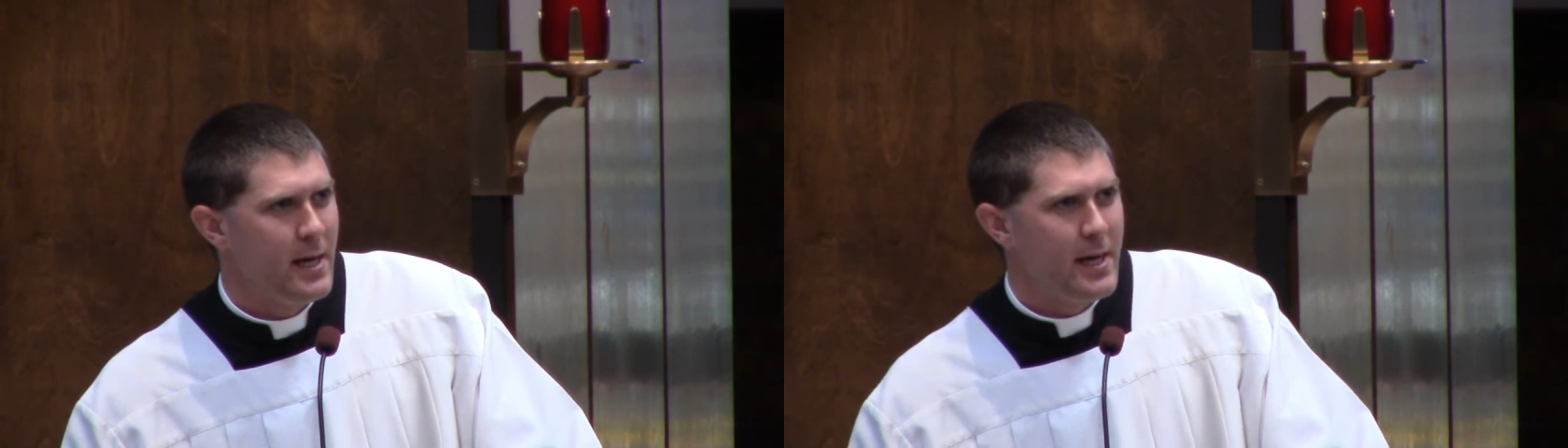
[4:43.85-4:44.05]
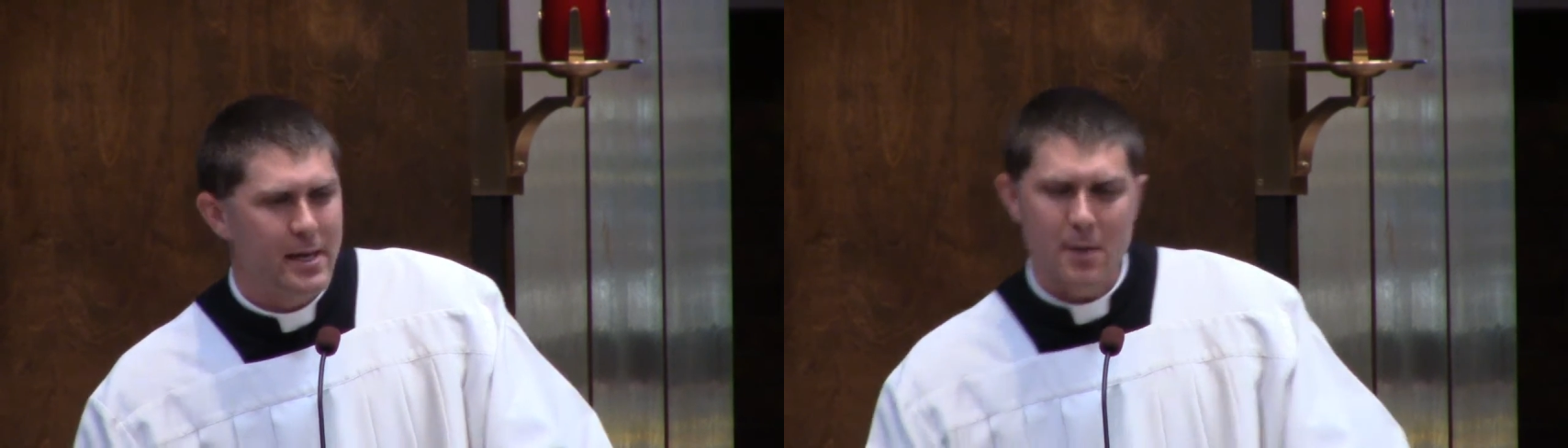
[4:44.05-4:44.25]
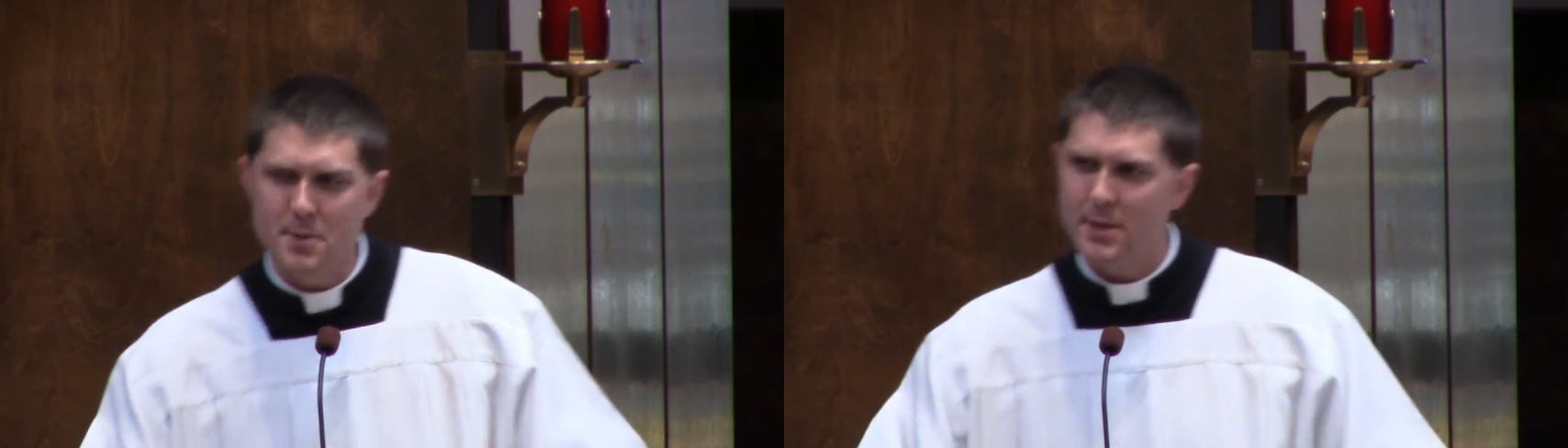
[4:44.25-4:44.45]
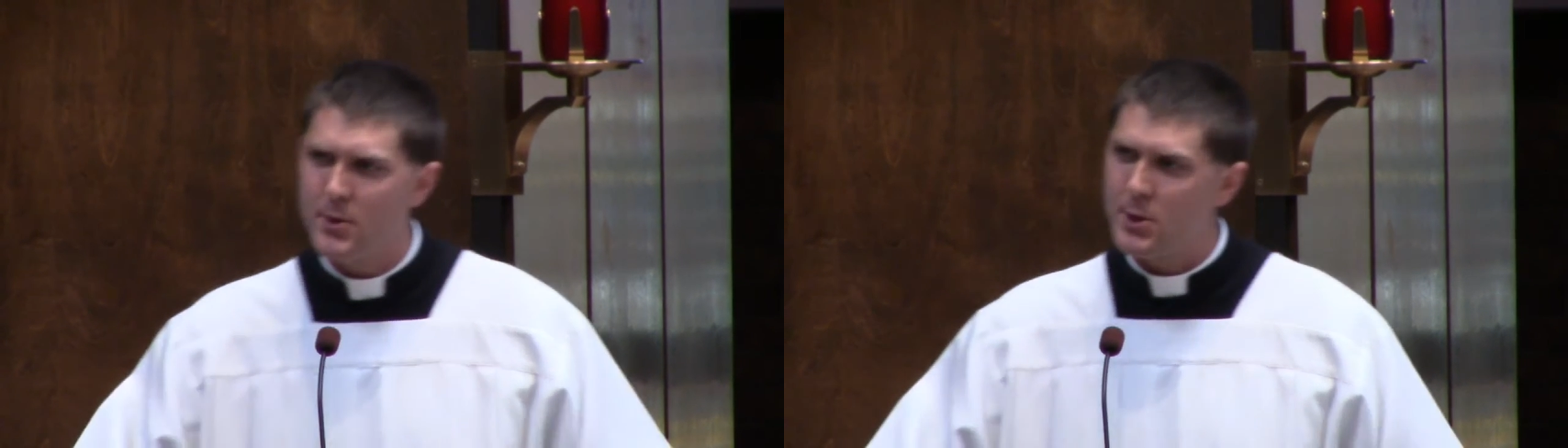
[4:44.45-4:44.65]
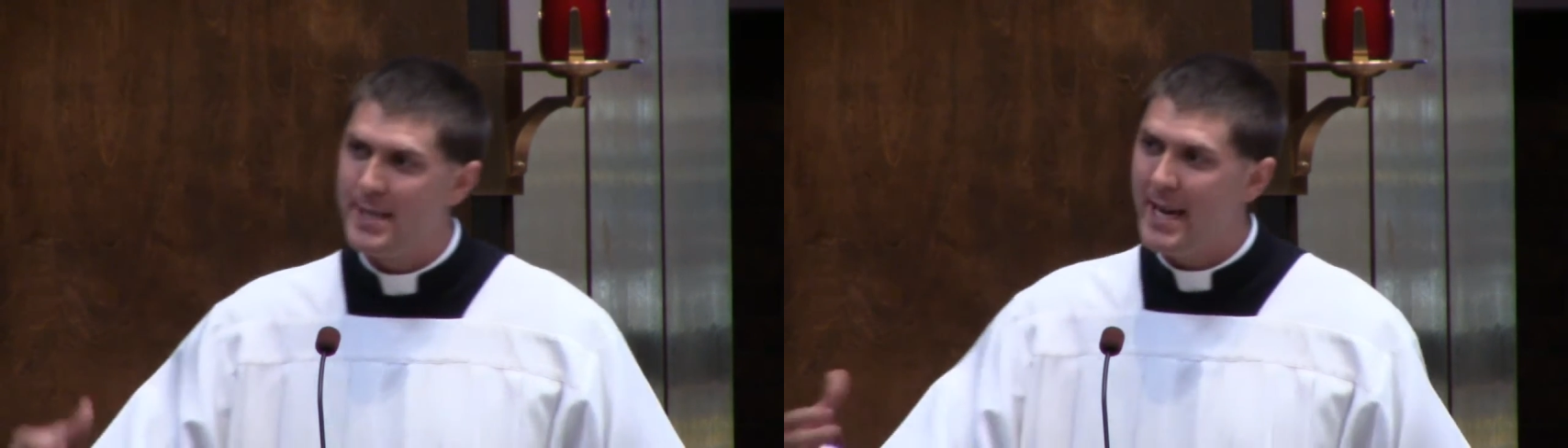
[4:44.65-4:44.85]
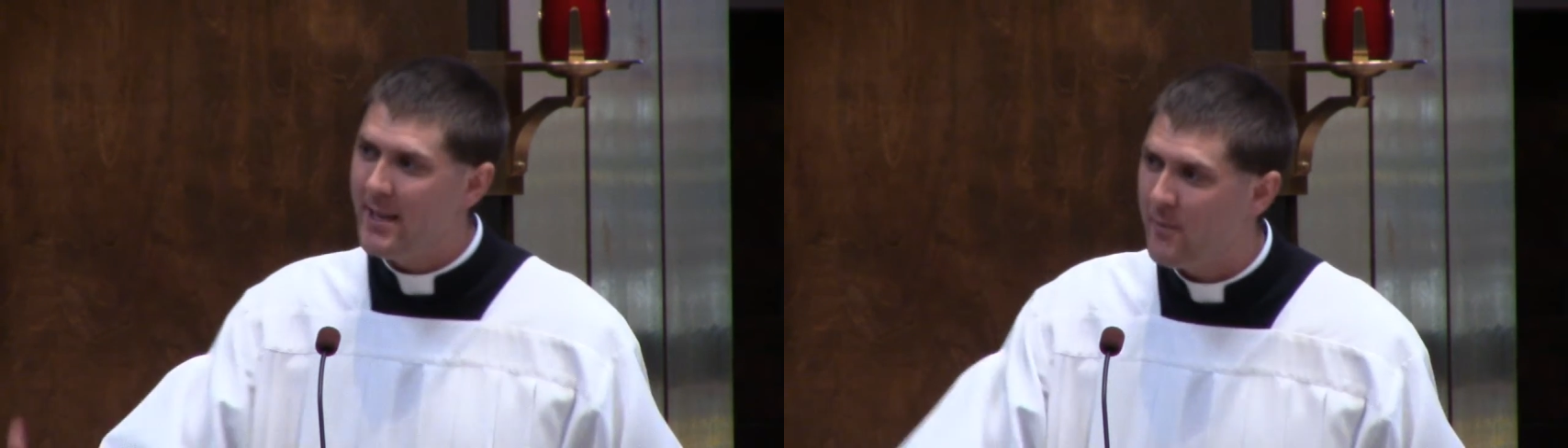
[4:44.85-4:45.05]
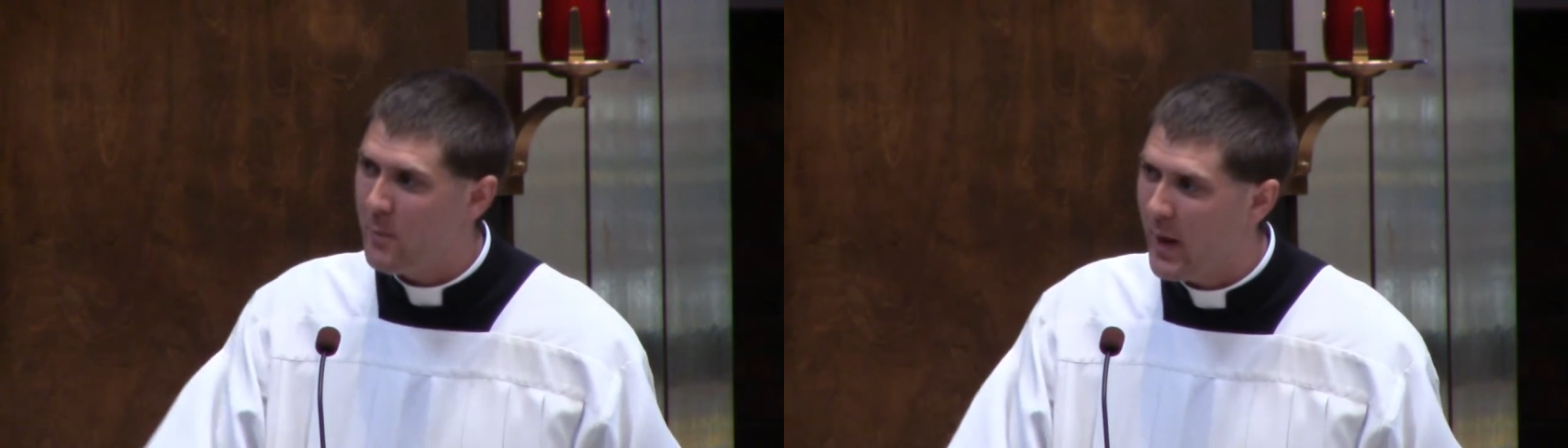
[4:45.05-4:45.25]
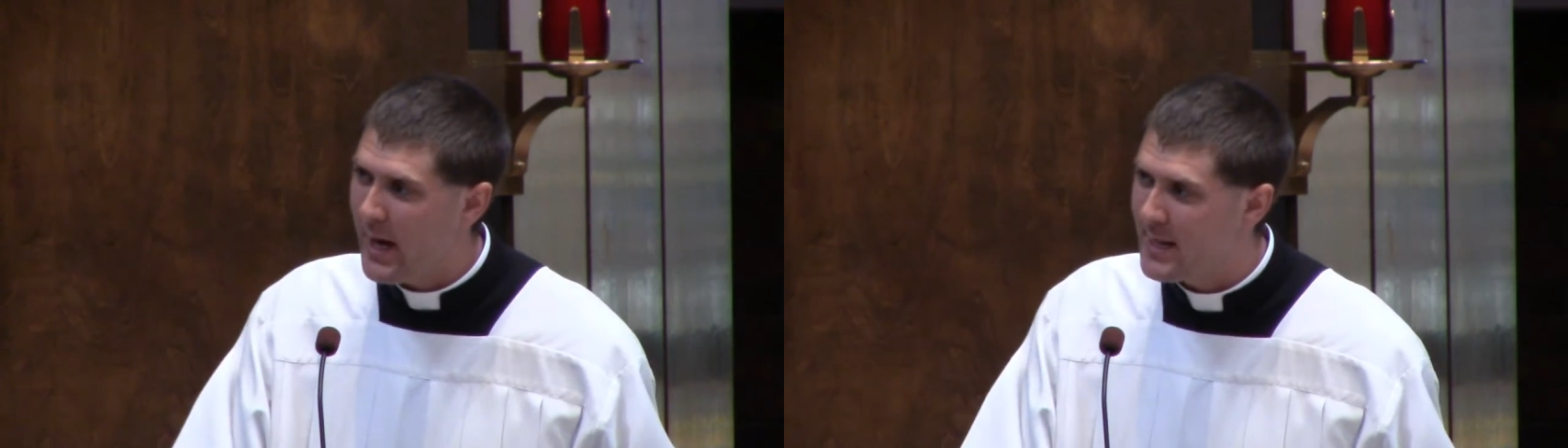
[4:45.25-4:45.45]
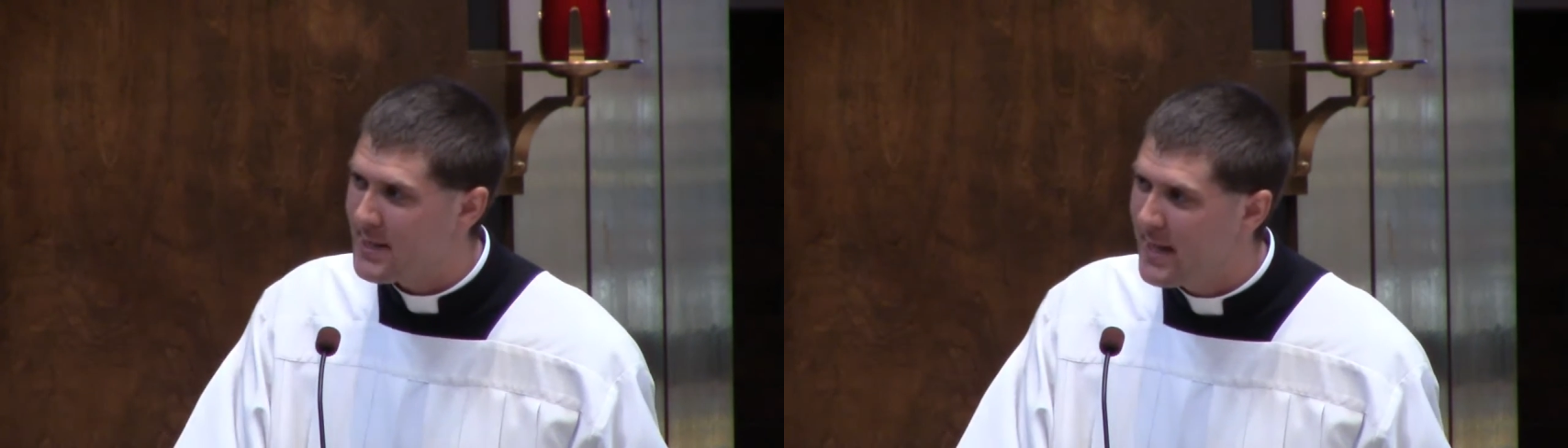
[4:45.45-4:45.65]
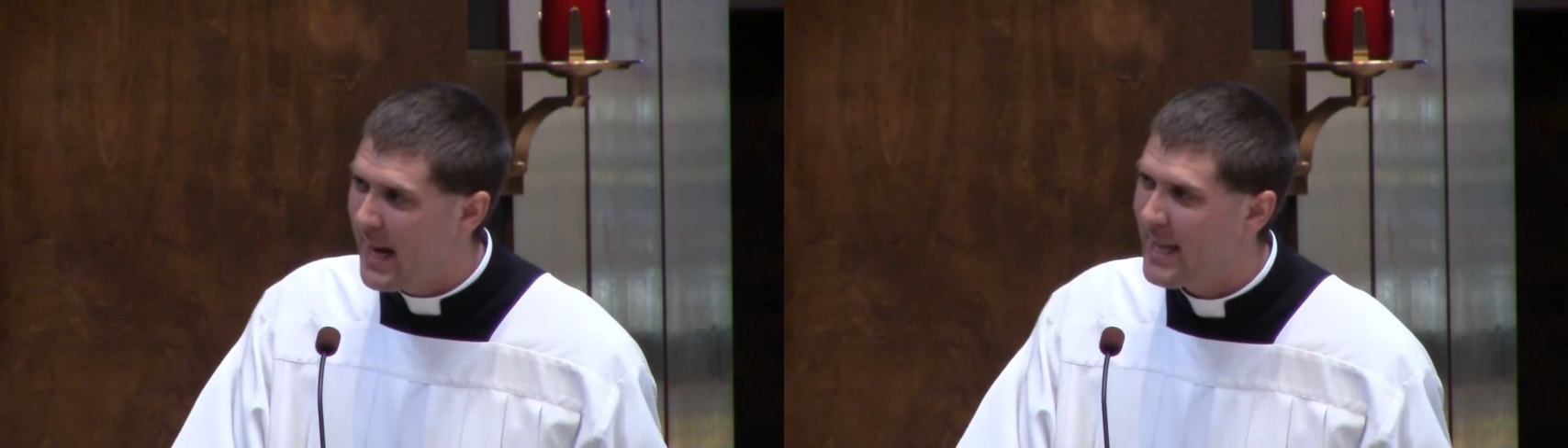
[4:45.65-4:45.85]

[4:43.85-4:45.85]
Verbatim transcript: He comes to his native place